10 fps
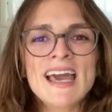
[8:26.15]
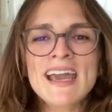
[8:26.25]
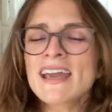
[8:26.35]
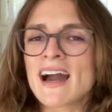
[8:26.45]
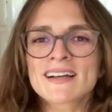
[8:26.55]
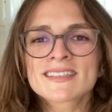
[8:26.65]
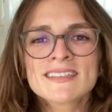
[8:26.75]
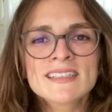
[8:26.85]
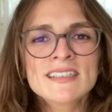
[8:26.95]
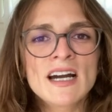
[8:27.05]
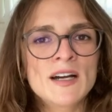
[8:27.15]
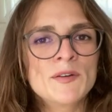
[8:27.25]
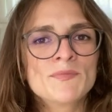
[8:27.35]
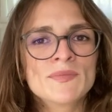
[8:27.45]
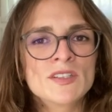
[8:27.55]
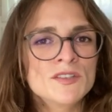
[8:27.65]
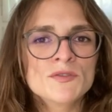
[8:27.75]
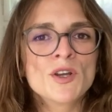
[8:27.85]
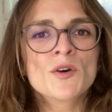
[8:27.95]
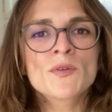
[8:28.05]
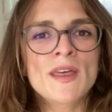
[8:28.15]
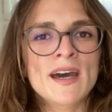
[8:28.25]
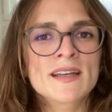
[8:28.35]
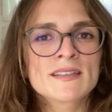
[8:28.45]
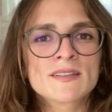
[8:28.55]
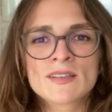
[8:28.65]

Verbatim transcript: hey, actually, um, did you know that